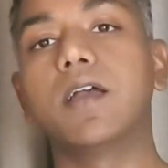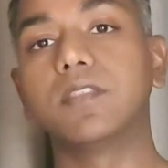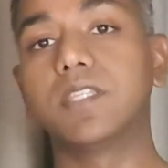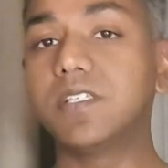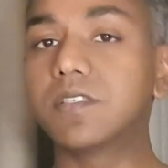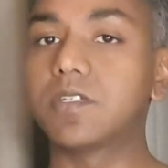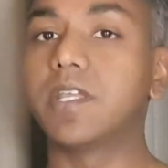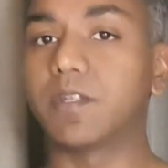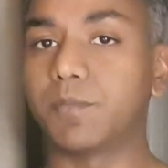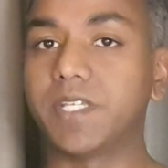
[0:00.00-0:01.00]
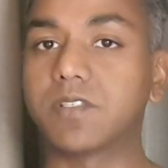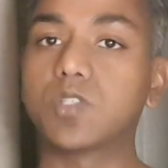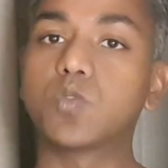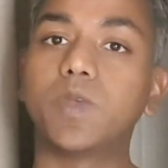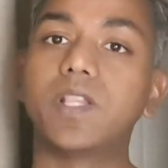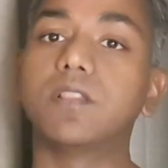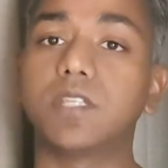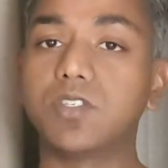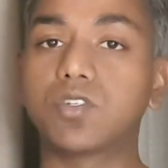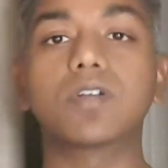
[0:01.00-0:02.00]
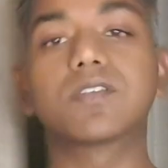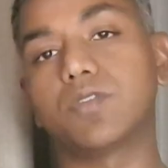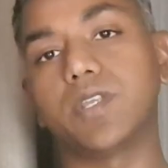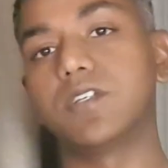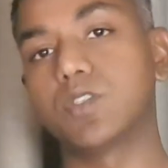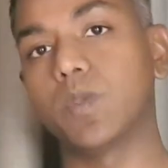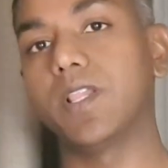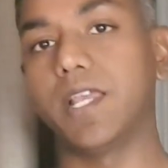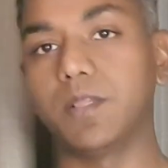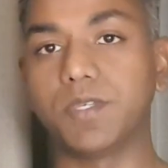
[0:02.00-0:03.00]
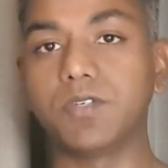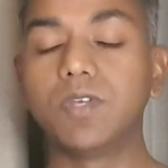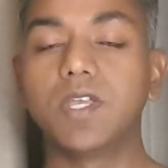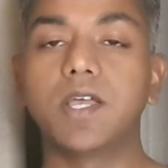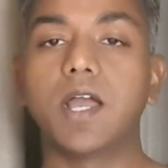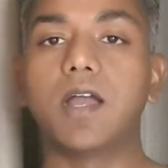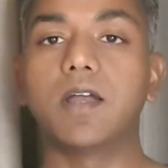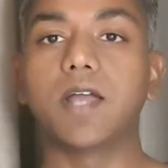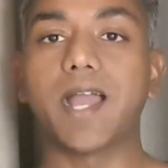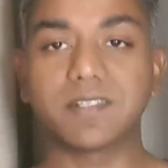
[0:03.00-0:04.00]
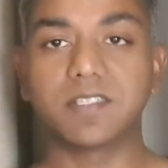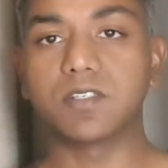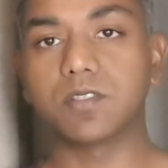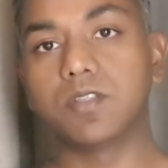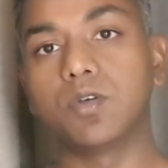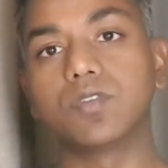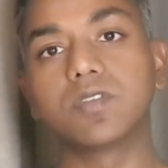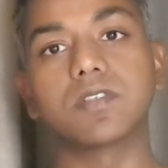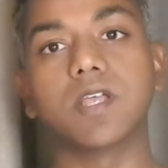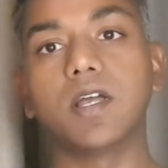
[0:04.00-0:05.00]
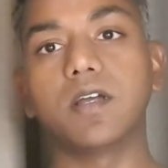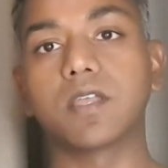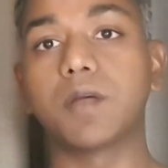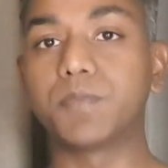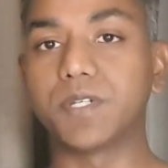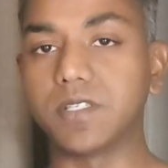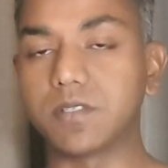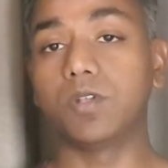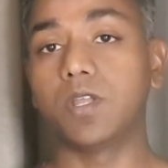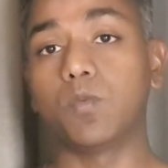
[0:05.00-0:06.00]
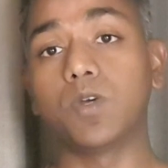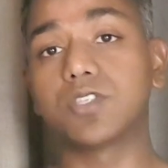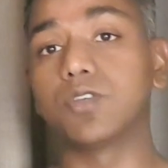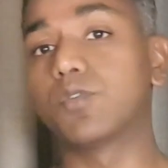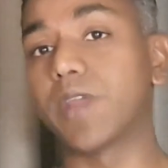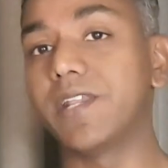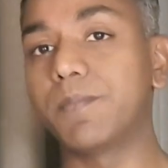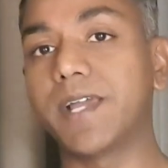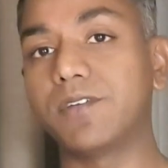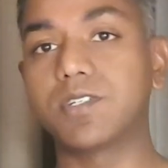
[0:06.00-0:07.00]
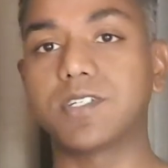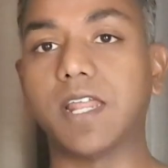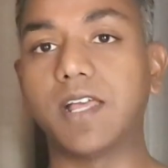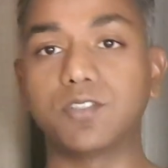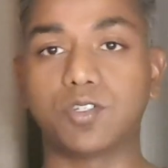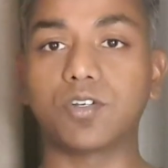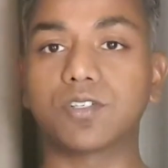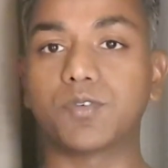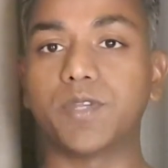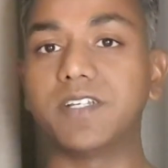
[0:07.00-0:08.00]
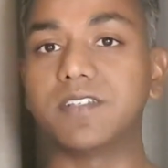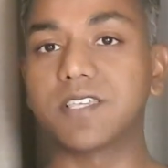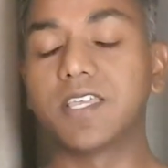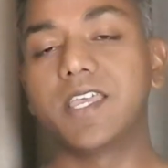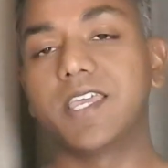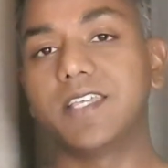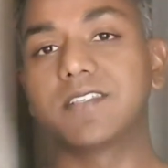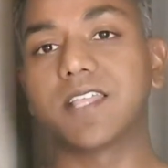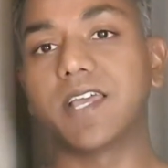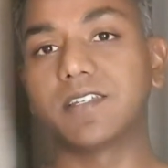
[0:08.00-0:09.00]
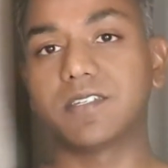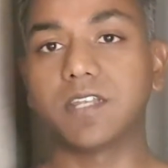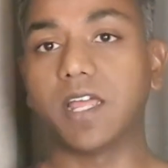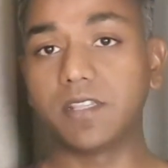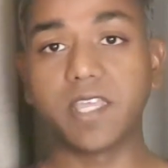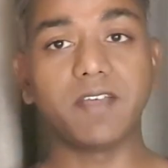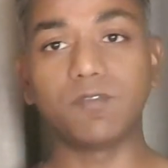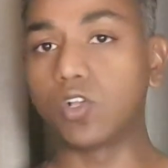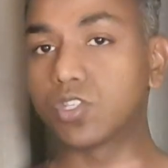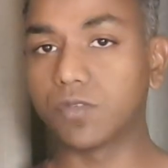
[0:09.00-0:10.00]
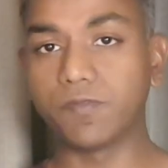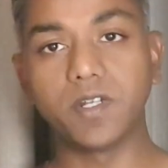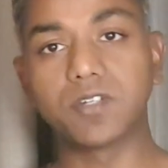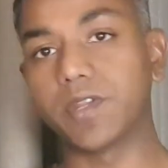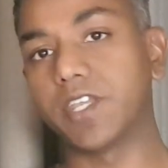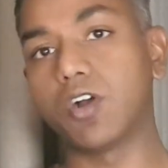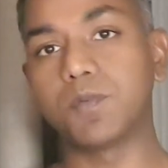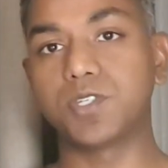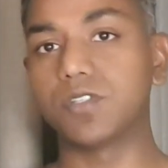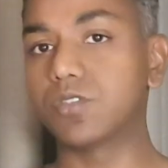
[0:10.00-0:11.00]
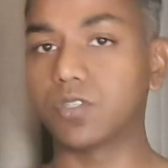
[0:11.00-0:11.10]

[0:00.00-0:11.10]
these stock screeners will help you access those companies. Now what's so great about stock screeners is that they have lots of filtering options, so